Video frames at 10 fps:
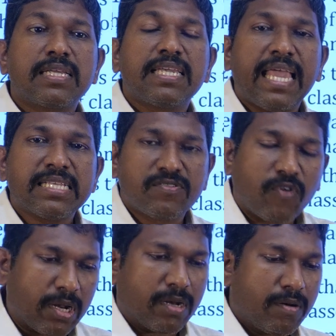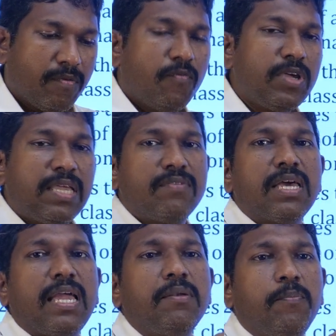Case 1, we give
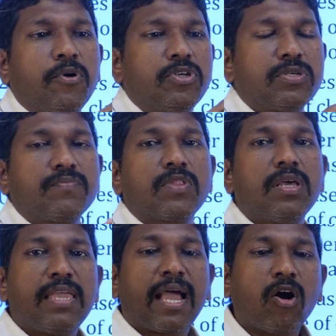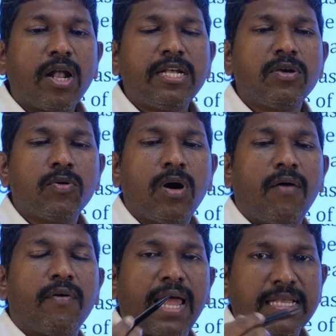the input. According to
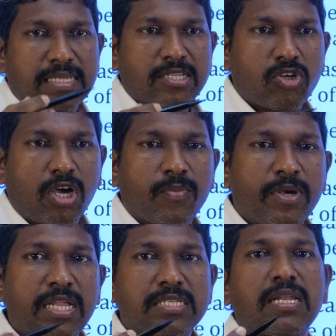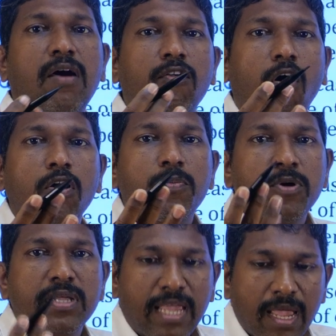our SRS documentation, our
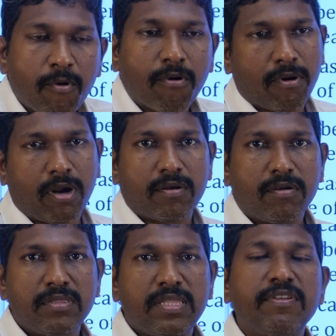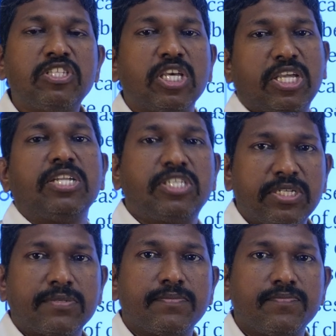output came or not. They will check it.